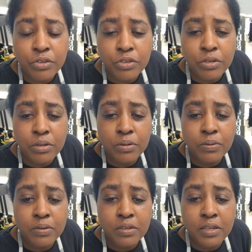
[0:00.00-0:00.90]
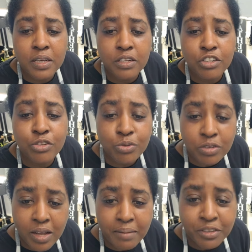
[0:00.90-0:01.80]
Joan said, soon
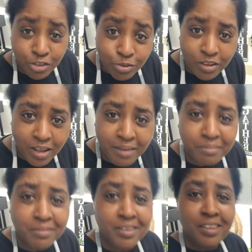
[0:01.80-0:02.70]
come, you soon come.